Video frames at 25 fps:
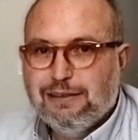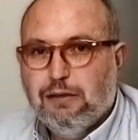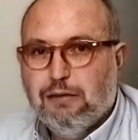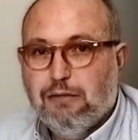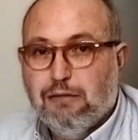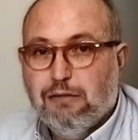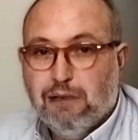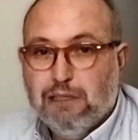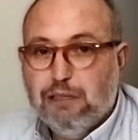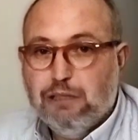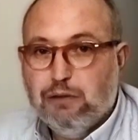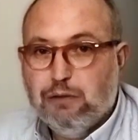
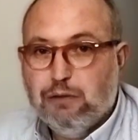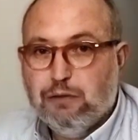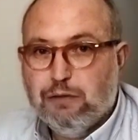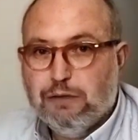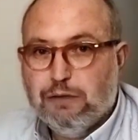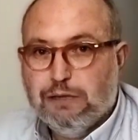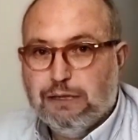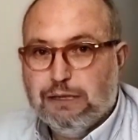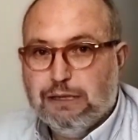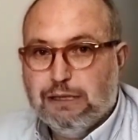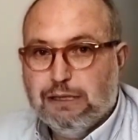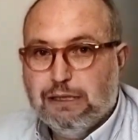one of
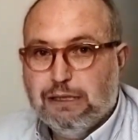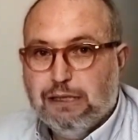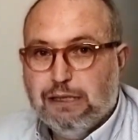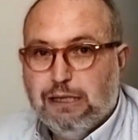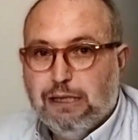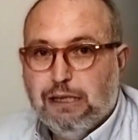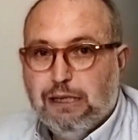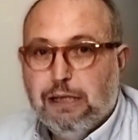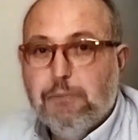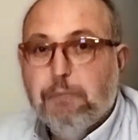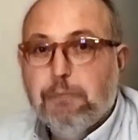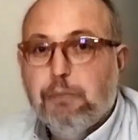the
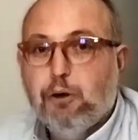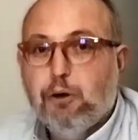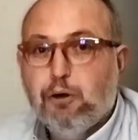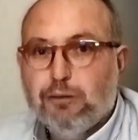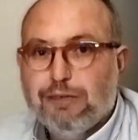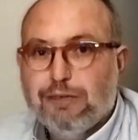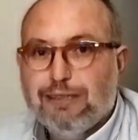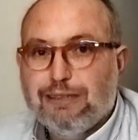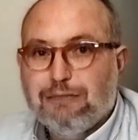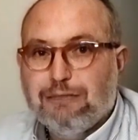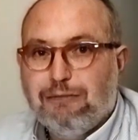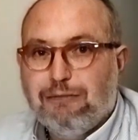
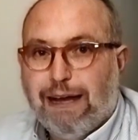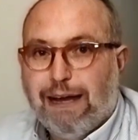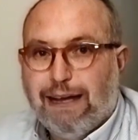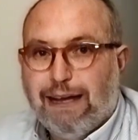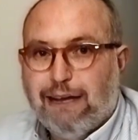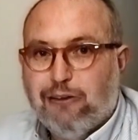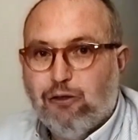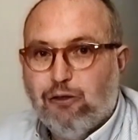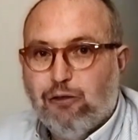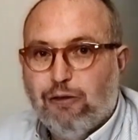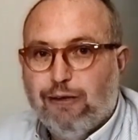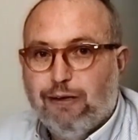important
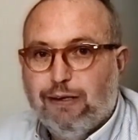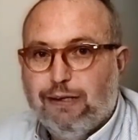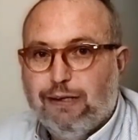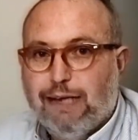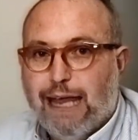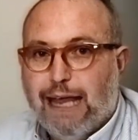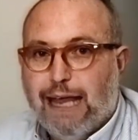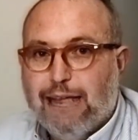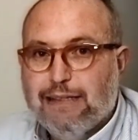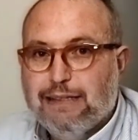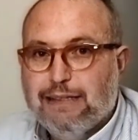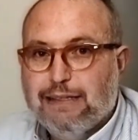ways to
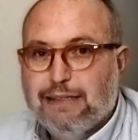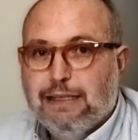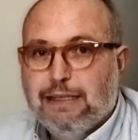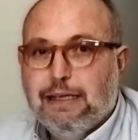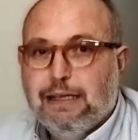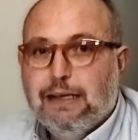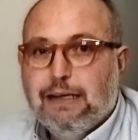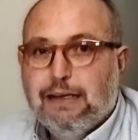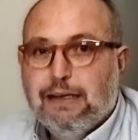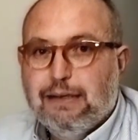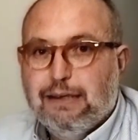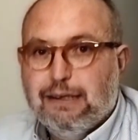get
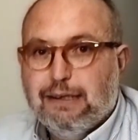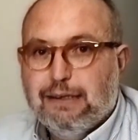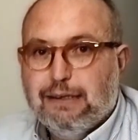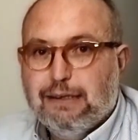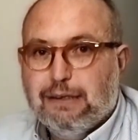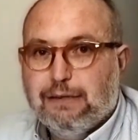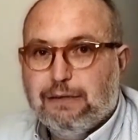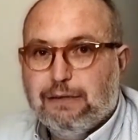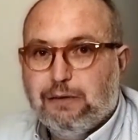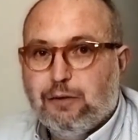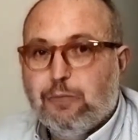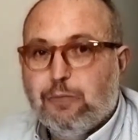
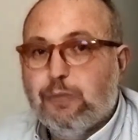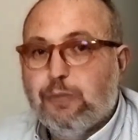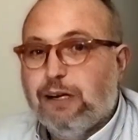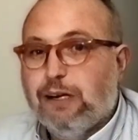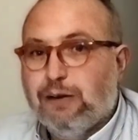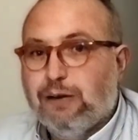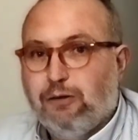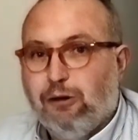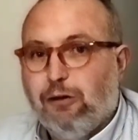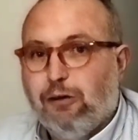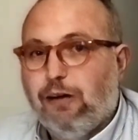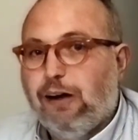data from the
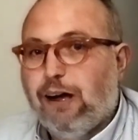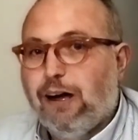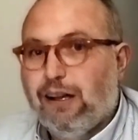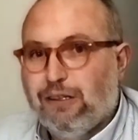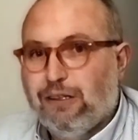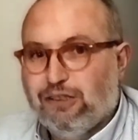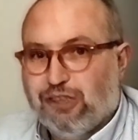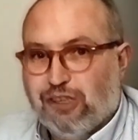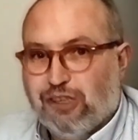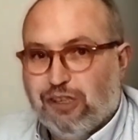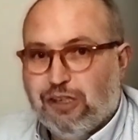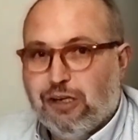
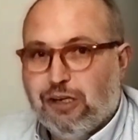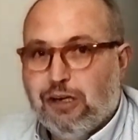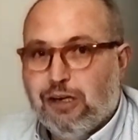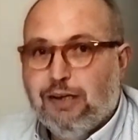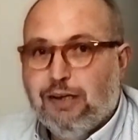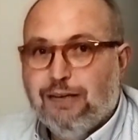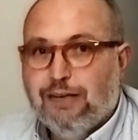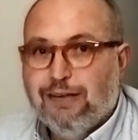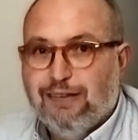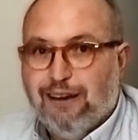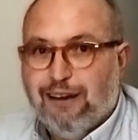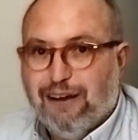aquaculture
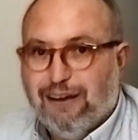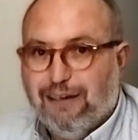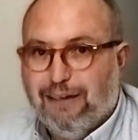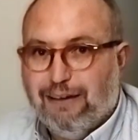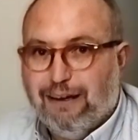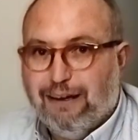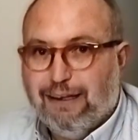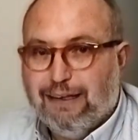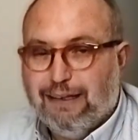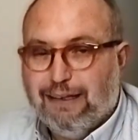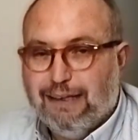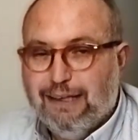
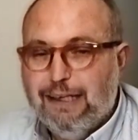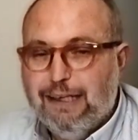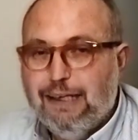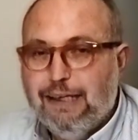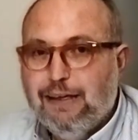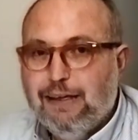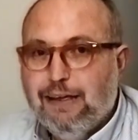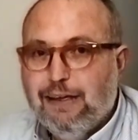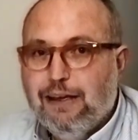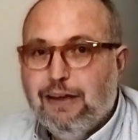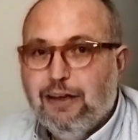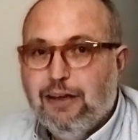
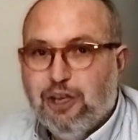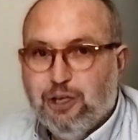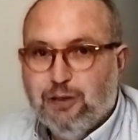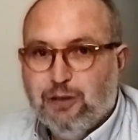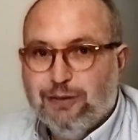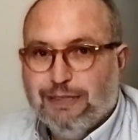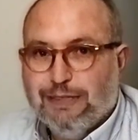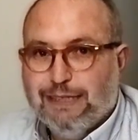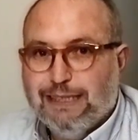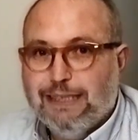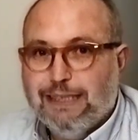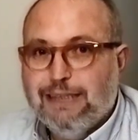directly
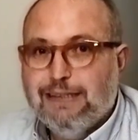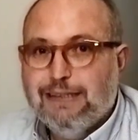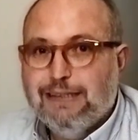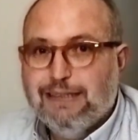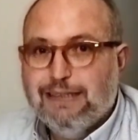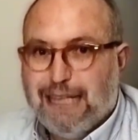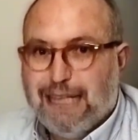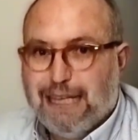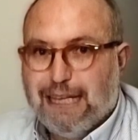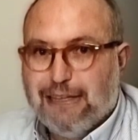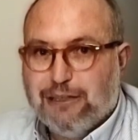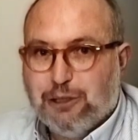using
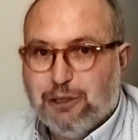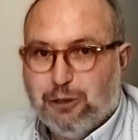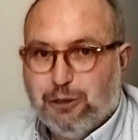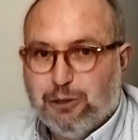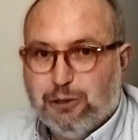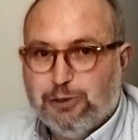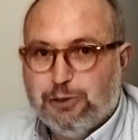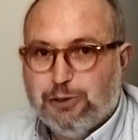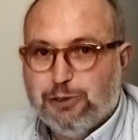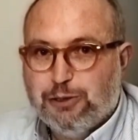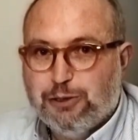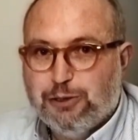
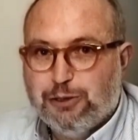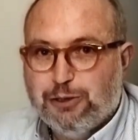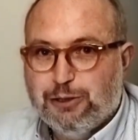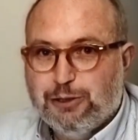sensors.